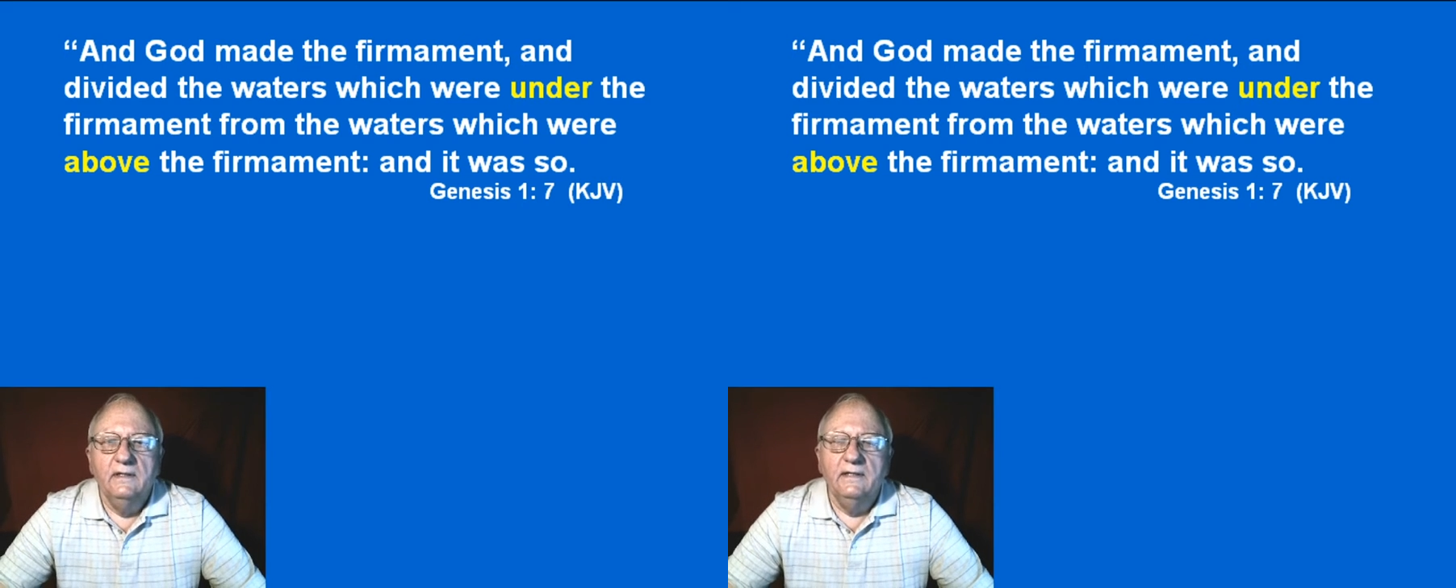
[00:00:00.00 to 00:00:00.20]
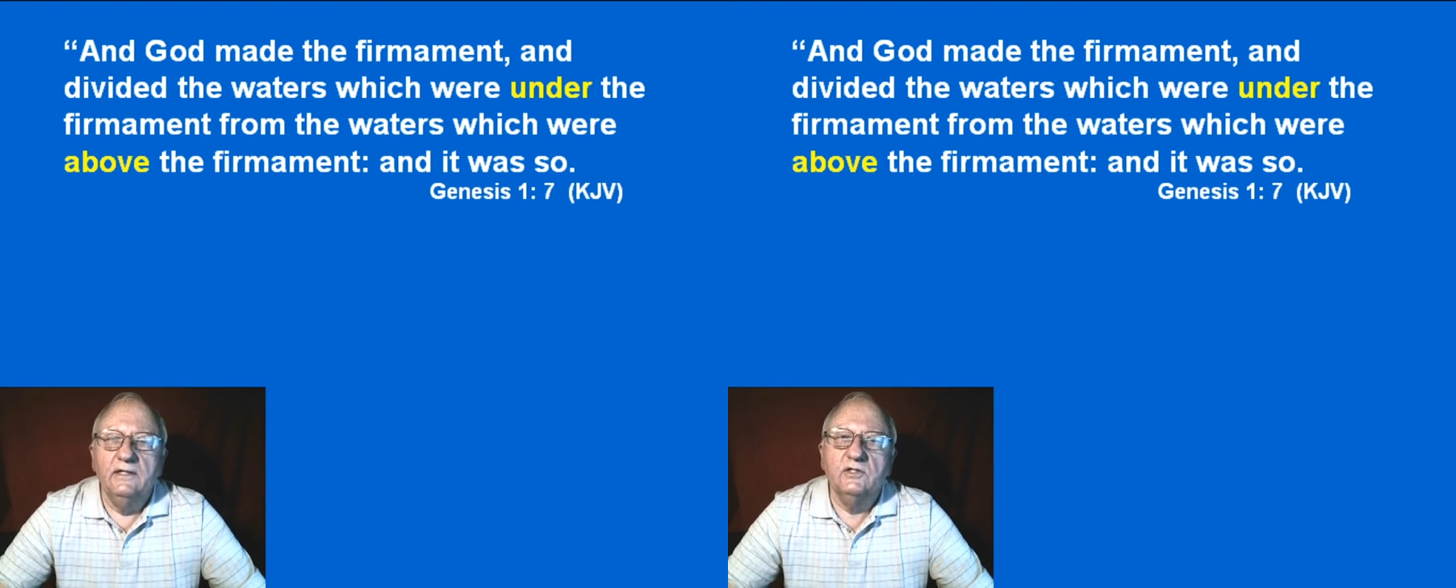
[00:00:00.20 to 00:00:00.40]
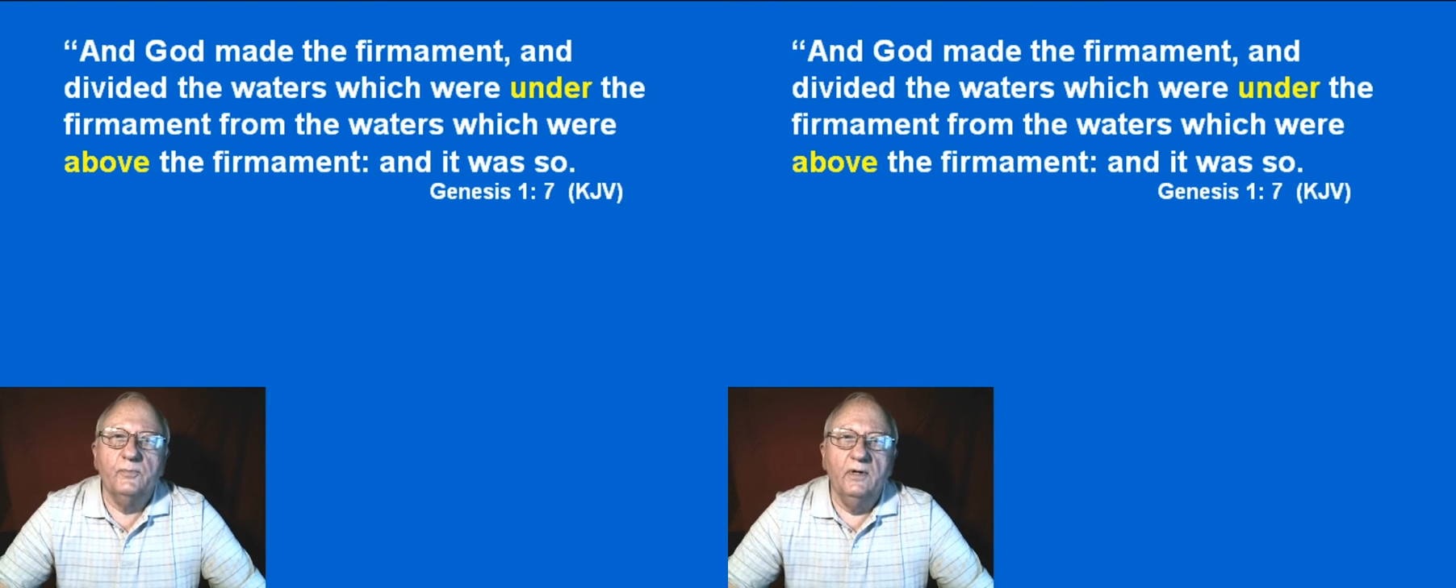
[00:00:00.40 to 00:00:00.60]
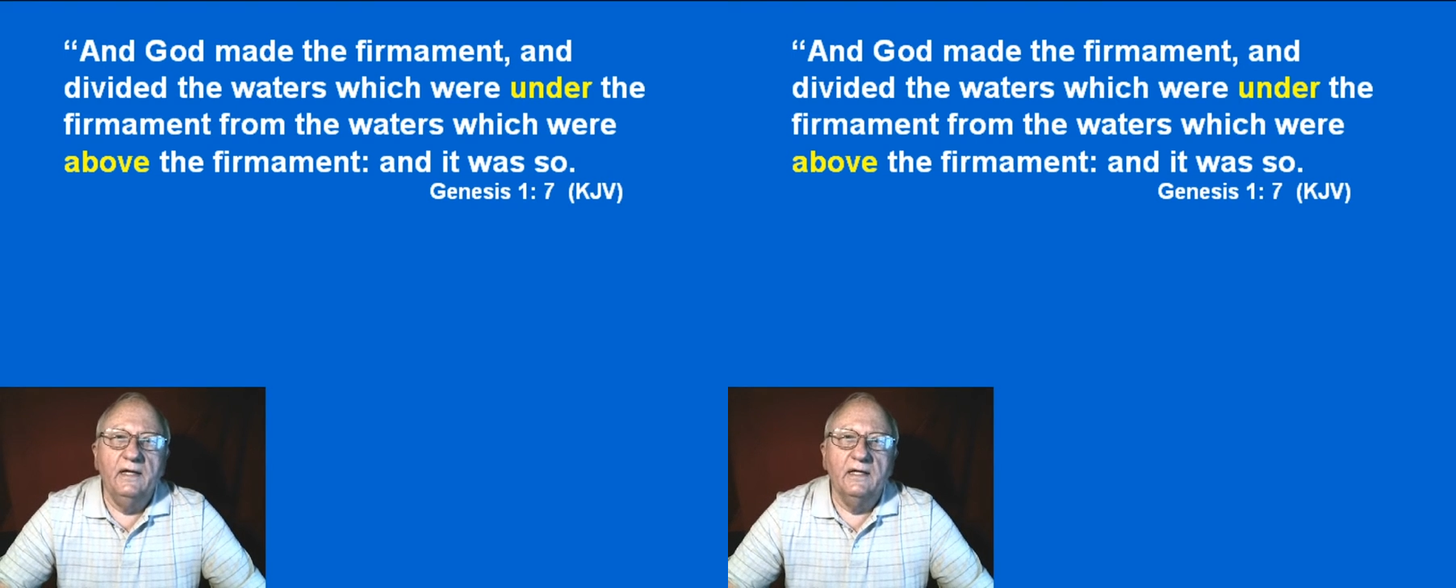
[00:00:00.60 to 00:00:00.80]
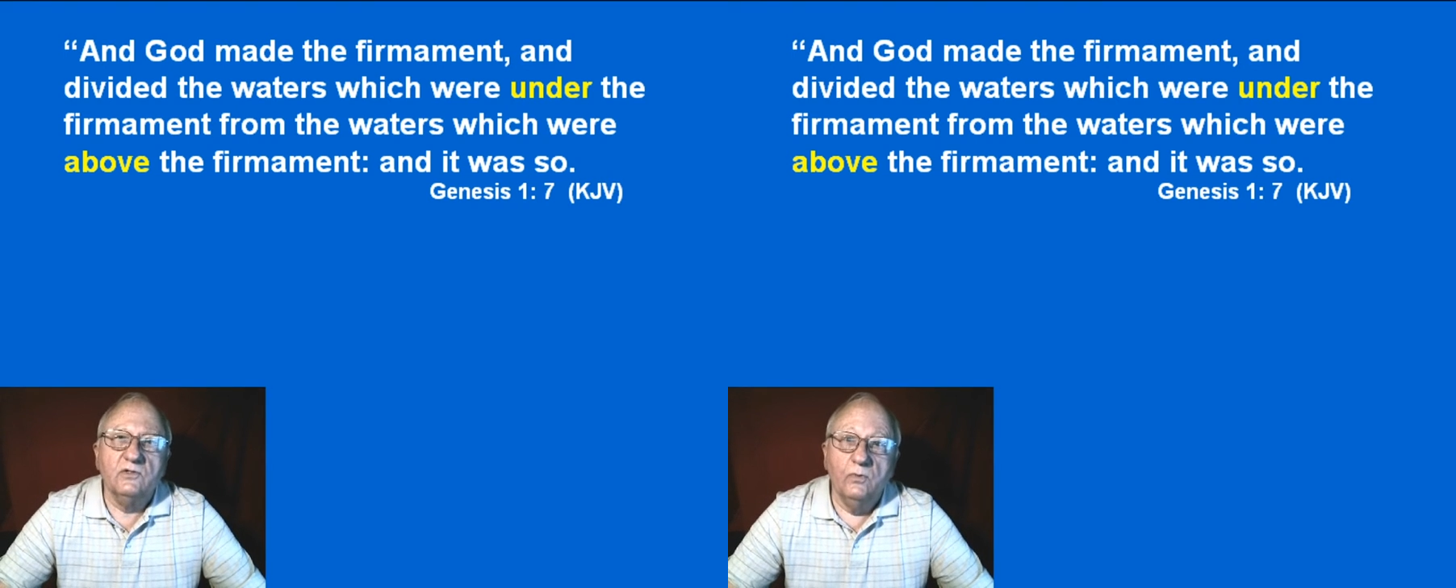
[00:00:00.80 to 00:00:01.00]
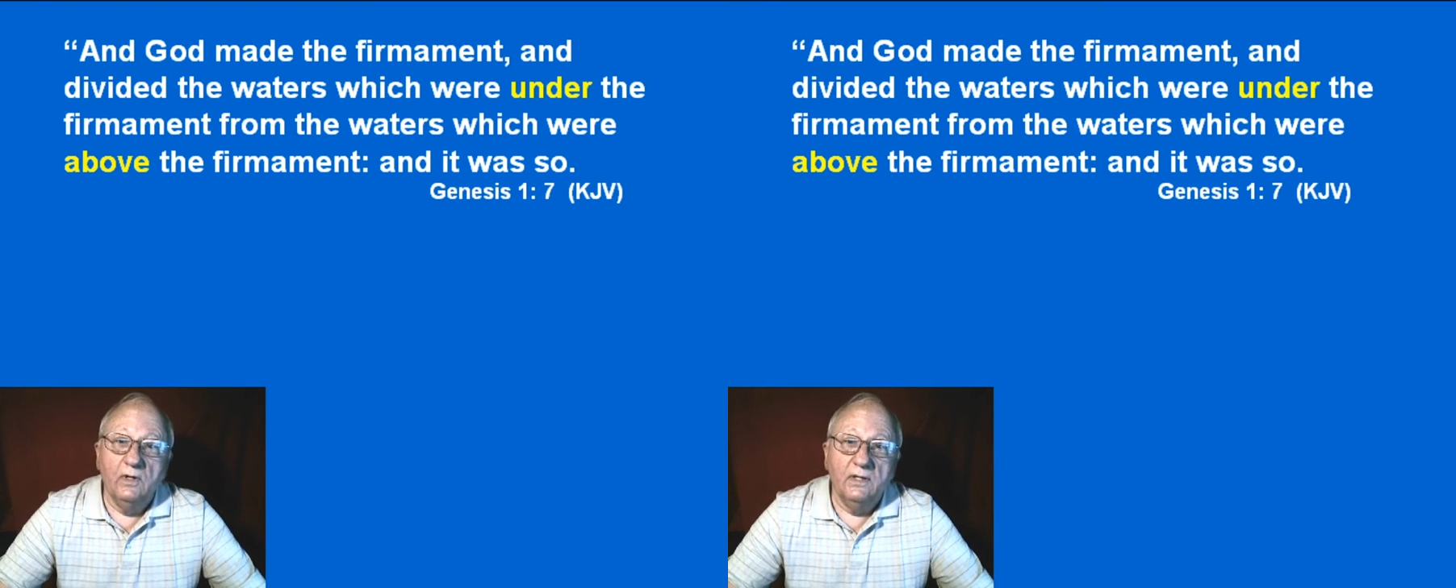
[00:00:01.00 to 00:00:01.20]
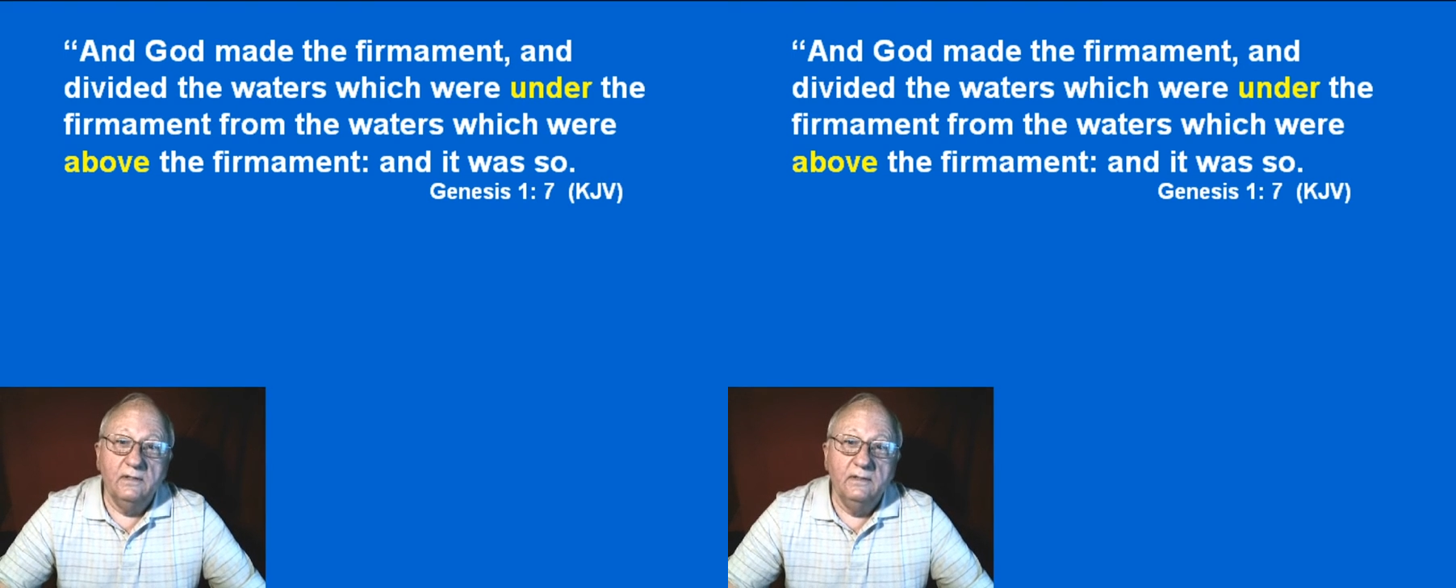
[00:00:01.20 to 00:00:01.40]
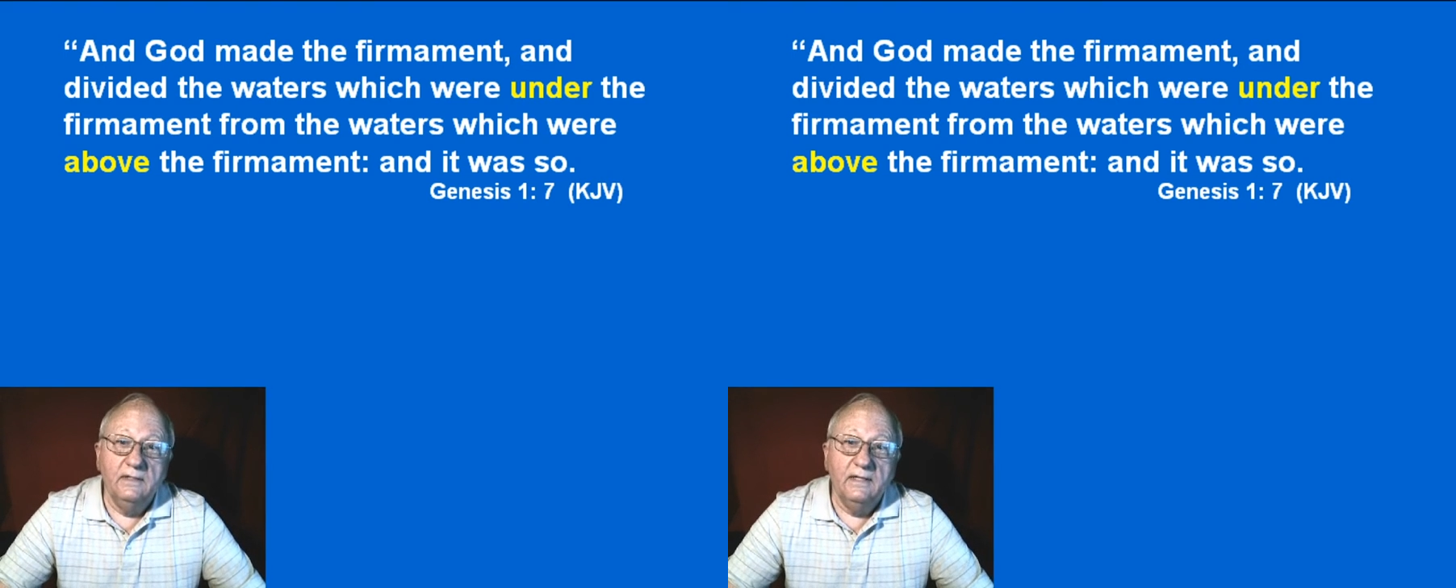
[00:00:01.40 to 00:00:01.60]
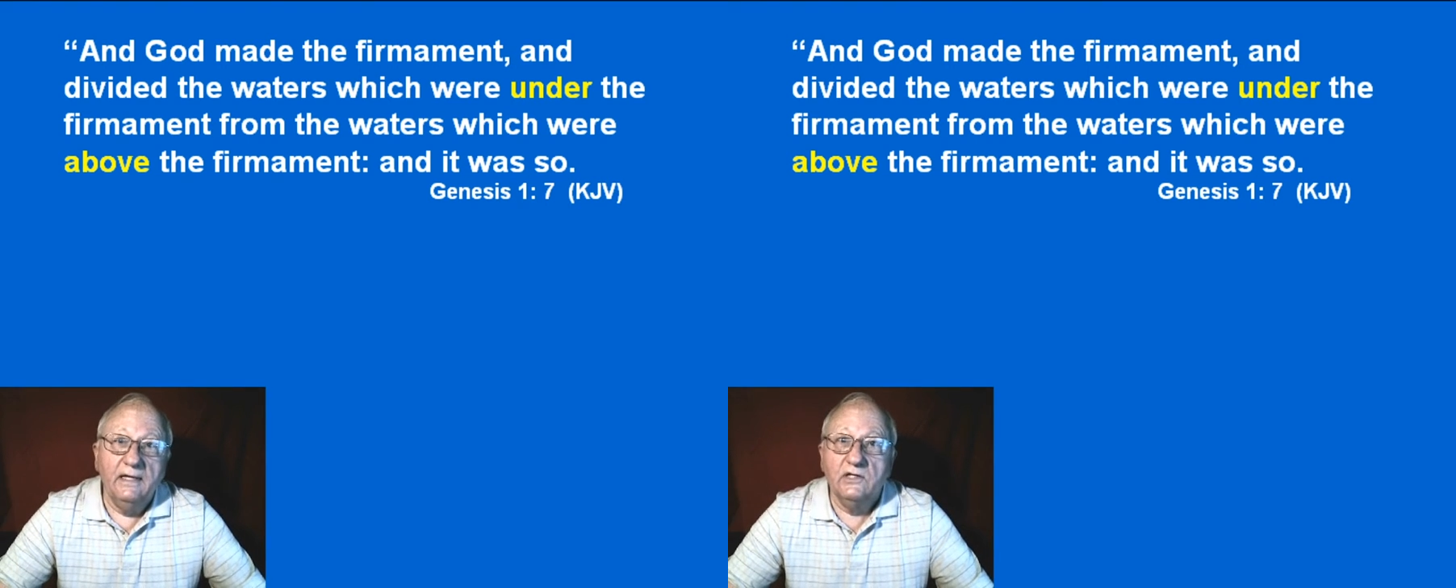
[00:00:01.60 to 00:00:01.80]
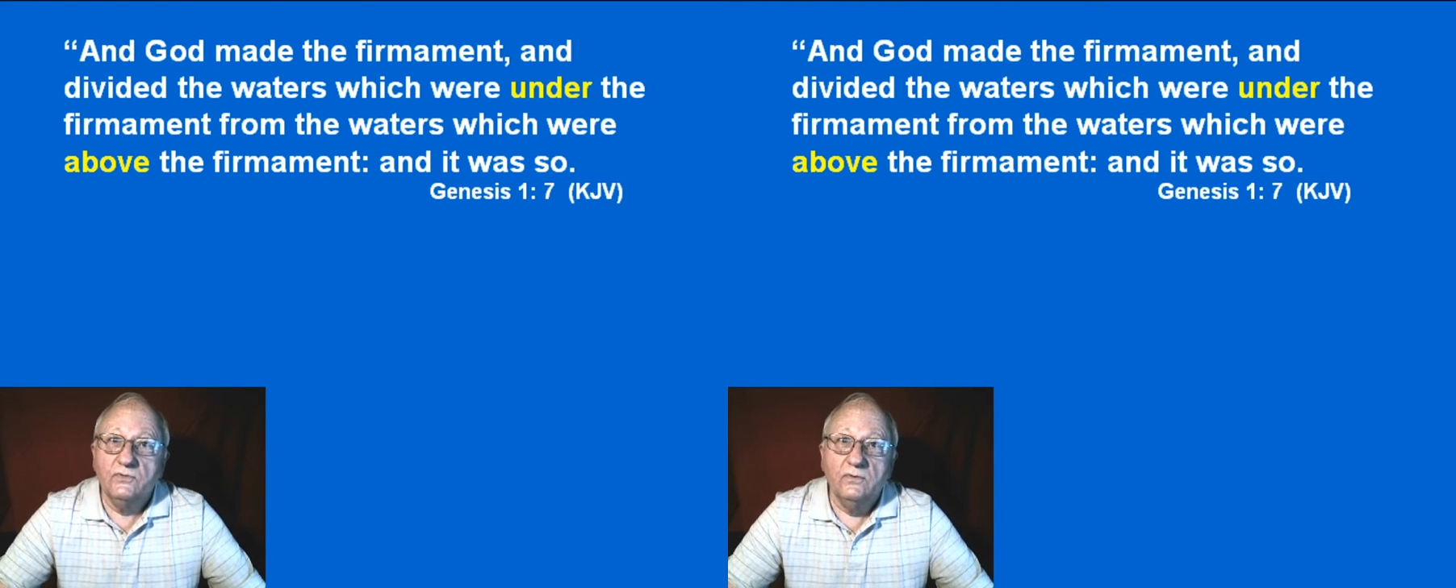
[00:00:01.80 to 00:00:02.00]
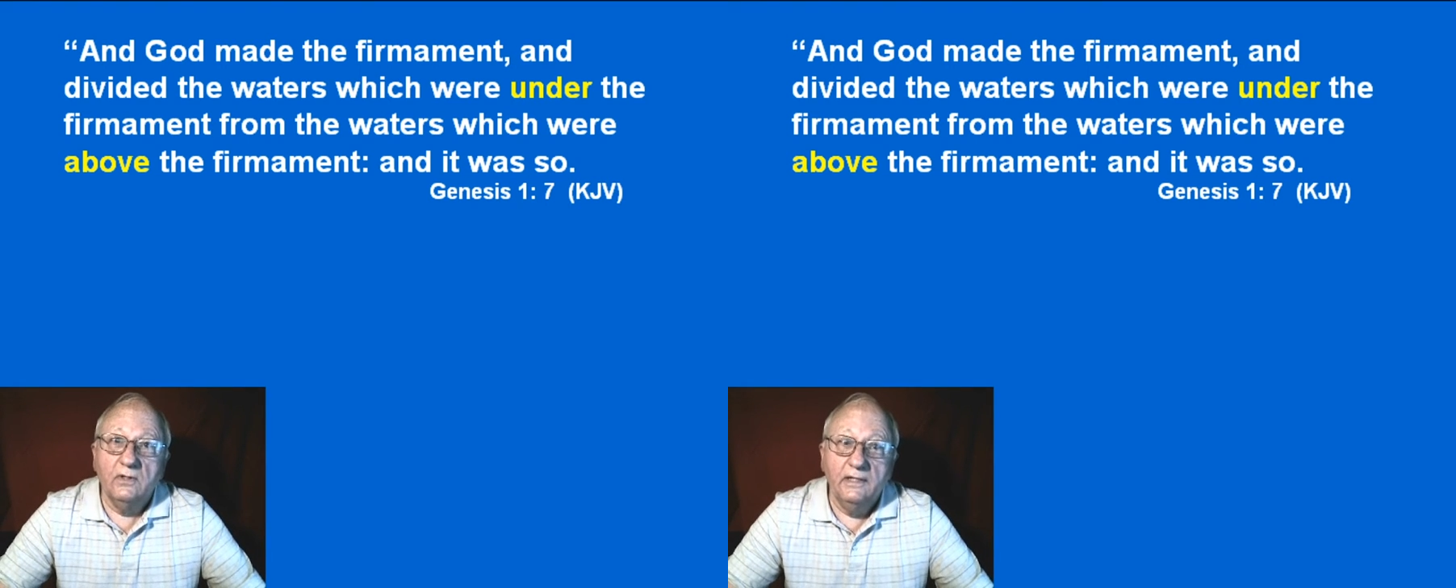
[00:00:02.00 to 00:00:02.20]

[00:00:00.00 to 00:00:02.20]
express what the actual